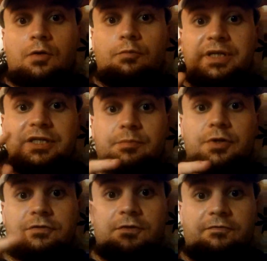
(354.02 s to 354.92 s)
we need to
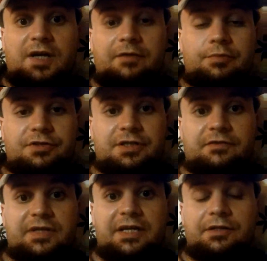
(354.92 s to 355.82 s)
push for 5%
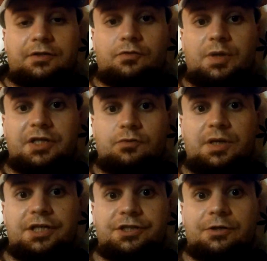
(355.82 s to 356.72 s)
of that in the
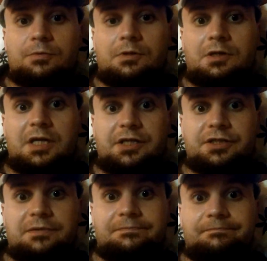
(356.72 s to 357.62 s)
2020 general
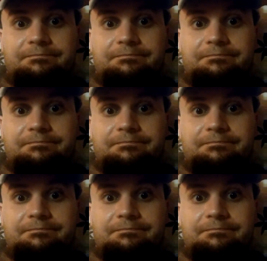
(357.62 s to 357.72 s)
election,